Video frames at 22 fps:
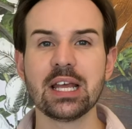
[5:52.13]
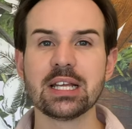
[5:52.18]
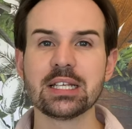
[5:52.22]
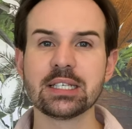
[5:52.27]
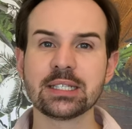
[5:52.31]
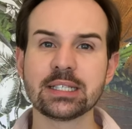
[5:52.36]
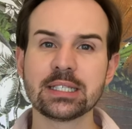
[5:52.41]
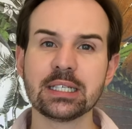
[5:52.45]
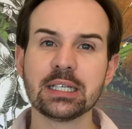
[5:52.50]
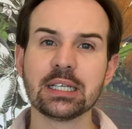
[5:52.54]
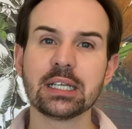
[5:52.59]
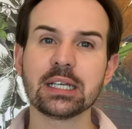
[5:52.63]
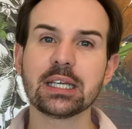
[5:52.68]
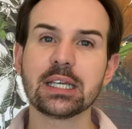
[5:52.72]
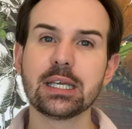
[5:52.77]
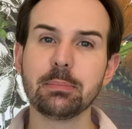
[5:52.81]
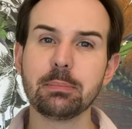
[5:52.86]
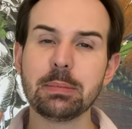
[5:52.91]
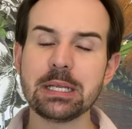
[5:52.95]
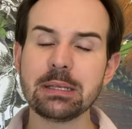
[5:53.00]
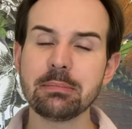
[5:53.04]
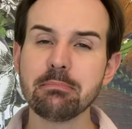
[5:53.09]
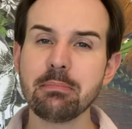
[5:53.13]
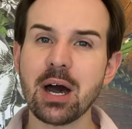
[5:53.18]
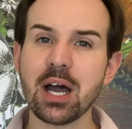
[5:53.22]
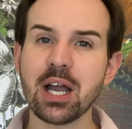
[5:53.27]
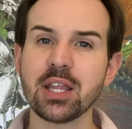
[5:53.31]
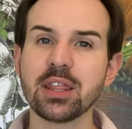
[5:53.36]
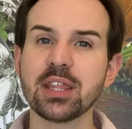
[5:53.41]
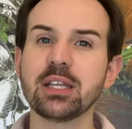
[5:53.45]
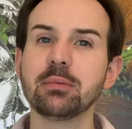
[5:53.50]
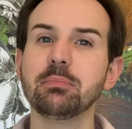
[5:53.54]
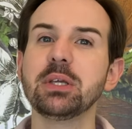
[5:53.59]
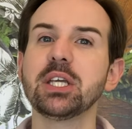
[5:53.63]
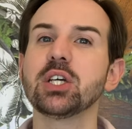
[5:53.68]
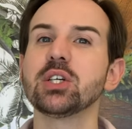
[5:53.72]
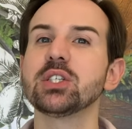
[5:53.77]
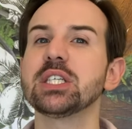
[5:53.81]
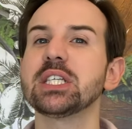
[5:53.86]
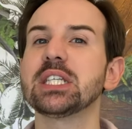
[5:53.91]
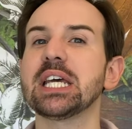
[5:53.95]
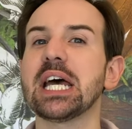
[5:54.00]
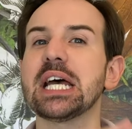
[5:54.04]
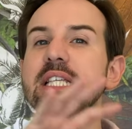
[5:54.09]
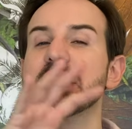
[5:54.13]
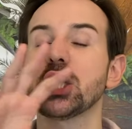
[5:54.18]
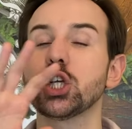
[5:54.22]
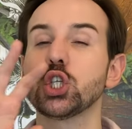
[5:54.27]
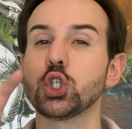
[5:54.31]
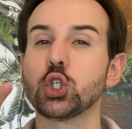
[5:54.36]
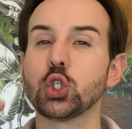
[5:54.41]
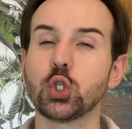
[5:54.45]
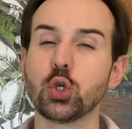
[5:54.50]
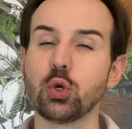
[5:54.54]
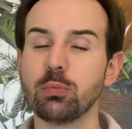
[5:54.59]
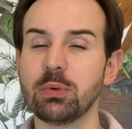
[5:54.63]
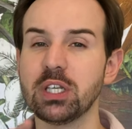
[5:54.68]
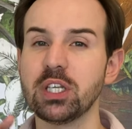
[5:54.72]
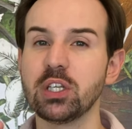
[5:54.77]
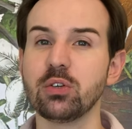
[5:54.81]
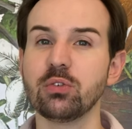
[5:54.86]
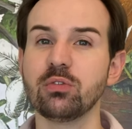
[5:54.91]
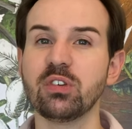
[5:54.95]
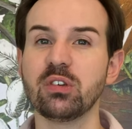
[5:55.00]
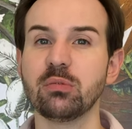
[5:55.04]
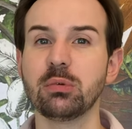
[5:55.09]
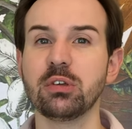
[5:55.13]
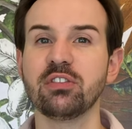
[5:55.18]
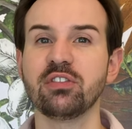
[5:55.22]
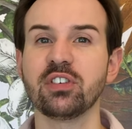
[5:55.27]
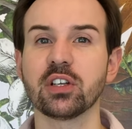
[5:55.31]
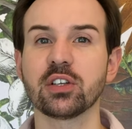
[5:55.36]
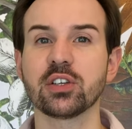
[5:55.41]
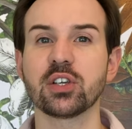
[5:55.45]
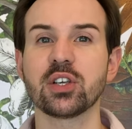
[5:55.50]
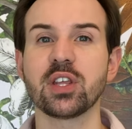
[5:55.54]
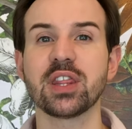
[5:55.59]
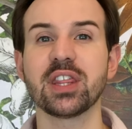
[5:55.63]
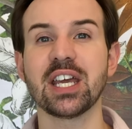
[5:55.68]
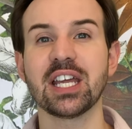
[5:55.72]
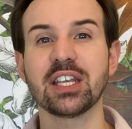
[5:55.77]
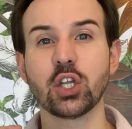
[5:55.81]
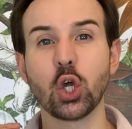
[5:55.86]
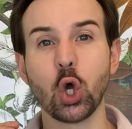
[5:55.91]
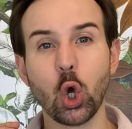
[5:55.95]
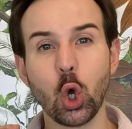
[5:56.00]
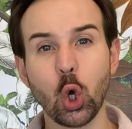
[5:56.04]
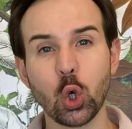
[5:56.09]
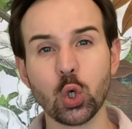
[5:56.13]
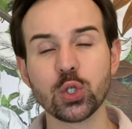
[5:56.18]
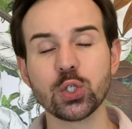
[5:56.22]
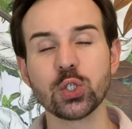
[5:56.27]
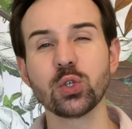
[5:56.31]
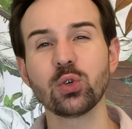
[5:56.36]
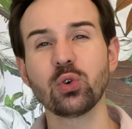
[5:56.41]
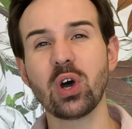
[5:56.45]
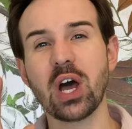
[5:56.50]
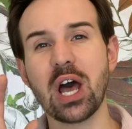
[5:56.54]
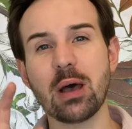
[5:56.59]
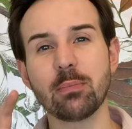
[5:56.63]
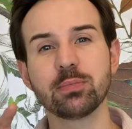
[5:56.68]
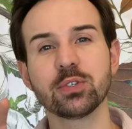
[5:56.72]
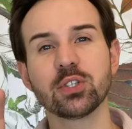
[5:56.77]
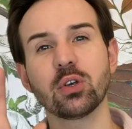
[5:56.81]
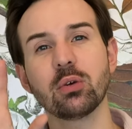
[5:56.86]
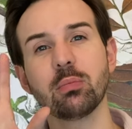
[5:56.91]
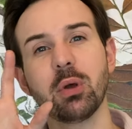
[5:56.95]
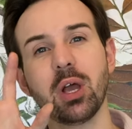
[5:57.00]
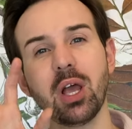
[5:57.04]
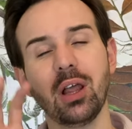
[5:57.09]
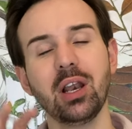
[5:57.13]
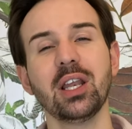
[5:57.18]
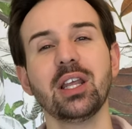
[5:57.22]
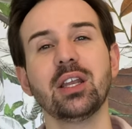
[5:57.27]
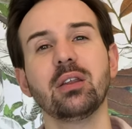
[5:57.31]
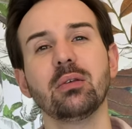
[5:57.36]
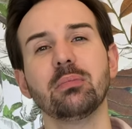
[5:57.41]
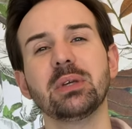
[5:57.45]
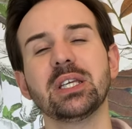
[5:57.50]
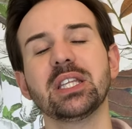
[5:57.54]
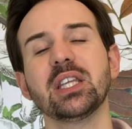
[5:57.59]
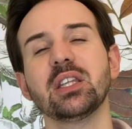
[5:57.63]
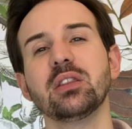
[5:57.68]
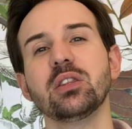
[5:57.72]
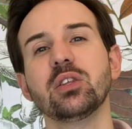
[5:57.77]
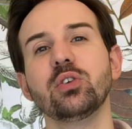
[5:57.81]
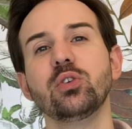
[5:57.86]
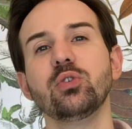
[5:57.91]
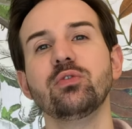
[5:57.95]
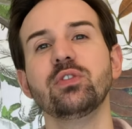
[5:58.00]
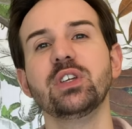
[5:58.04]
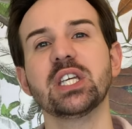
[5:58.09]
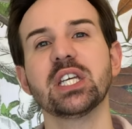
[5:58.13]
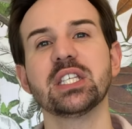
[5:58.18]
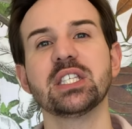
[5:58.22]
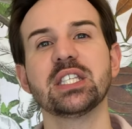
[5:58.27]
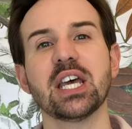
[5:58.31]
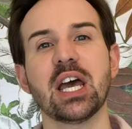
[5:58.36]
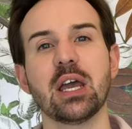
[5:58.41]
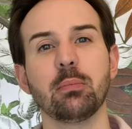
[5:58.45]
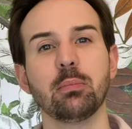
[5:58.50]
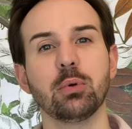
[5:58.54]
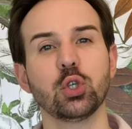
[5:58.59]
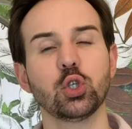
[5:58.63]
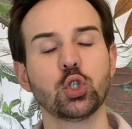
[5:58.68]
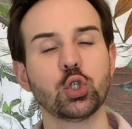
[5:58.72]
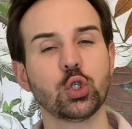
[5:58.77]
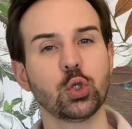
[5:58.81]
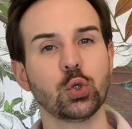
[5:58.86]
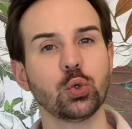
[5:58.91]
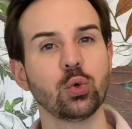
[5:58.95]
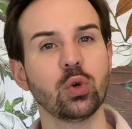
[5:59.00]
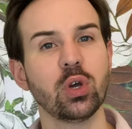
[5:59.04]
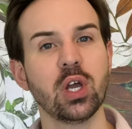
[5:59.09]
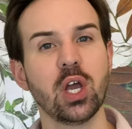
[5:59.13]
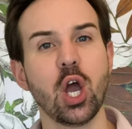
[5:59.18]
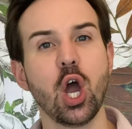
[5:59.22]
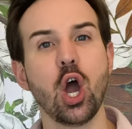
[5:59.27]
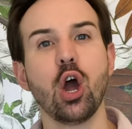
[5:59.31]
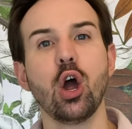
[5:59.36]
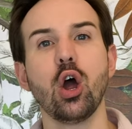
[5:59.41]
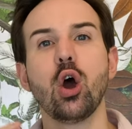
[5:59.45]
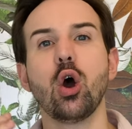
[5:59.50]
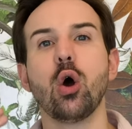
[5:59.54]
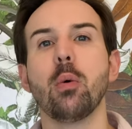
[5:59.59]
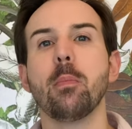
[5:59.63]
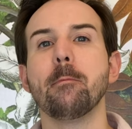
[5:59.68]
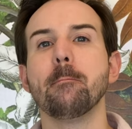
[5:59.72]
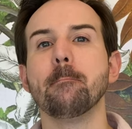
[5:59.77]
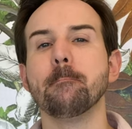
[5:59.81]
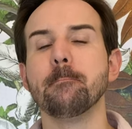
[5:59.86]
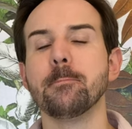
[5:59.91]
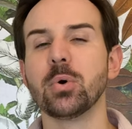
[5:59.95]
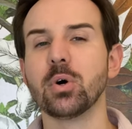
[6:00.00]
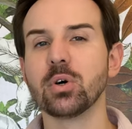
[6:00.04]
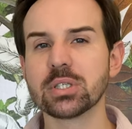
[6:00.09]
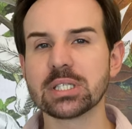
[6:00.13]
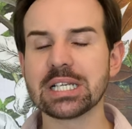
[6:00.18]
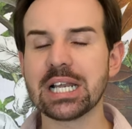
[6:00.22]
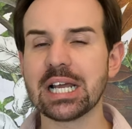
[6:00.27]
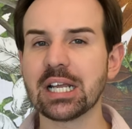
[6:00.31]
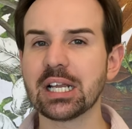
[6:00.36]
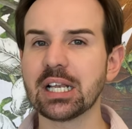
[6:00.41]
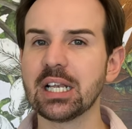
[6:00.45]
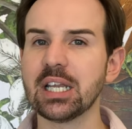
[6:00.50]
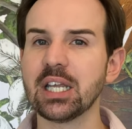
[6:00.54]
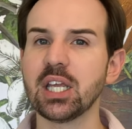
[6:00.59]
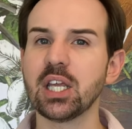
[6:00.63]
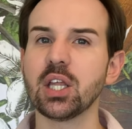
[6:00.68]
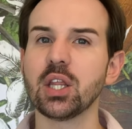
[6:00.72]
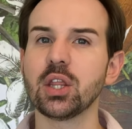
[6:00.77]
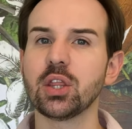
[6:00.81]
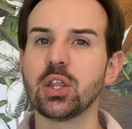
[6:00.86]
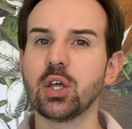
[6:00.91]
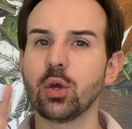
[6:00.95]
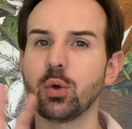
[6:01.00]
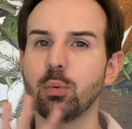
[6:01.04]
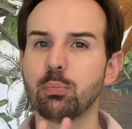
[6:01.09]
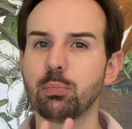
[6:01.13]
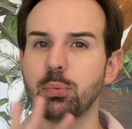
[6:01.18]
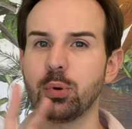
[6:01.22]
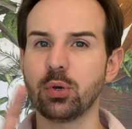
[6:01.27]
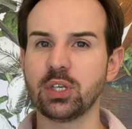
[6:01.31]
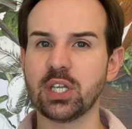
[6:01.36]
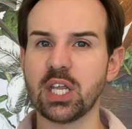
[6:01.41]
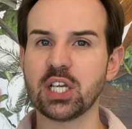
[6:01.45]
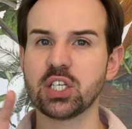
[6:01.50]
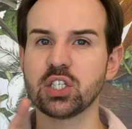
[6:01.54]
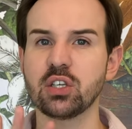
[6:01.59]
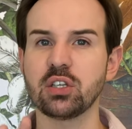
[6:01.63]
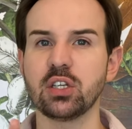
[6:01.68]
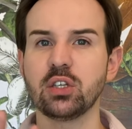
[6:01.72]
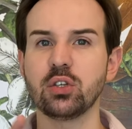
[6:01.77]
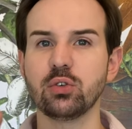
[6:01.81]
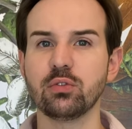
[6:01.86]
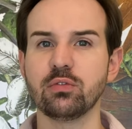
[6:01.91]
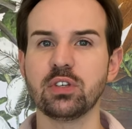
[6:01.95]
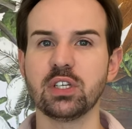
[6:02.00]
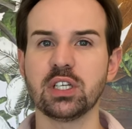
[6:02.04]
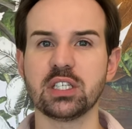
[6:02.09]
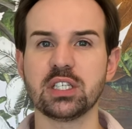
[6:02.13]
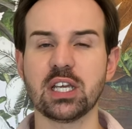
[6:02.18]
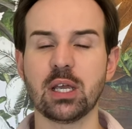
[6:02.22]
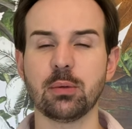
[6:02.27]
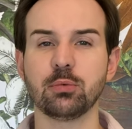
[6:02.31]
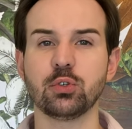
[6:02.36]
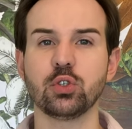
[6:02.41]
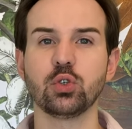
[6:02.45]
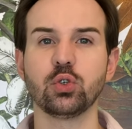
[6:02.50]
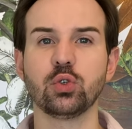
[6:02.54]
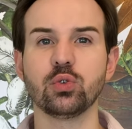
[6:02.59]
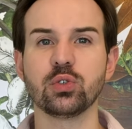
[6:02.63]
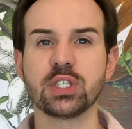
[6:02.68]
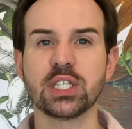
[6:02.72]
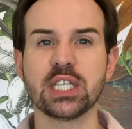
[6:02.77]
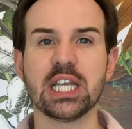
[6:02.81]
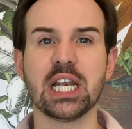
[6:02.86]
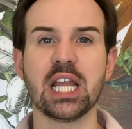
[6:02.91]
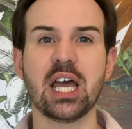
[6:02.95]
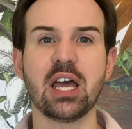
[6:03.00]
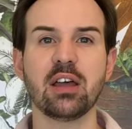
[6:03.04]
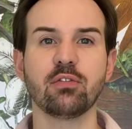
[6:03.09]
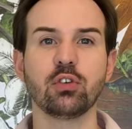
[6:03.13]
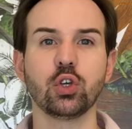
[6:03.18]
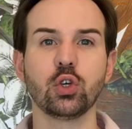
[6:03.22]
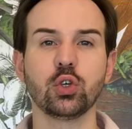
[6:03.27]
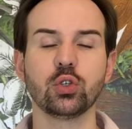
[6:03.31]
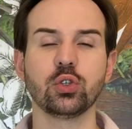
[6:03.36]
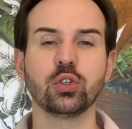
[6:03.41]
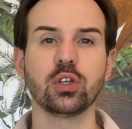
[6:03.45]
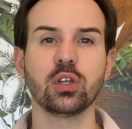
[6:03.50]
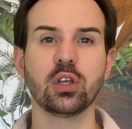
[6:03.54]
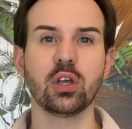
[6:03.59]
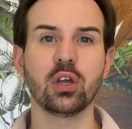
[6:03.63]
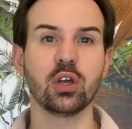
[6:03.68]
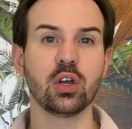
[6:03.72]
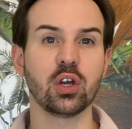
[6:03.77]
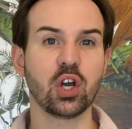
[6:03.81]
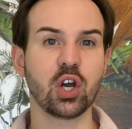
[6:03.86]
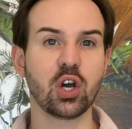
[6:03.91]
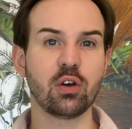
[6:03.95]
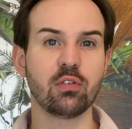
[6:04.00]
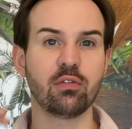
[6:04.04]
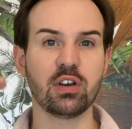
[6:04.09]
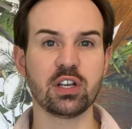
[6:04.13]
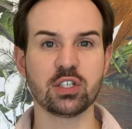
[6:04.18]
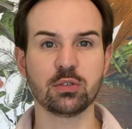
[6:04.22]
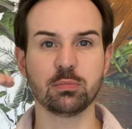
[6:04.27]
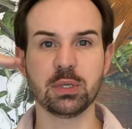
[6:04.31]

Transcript: Still, keep in mind that because it has so many U V B filters that also absorb a little bit in the U V A type two, most likely the protection in U V A type two, you still have a good uh, coverage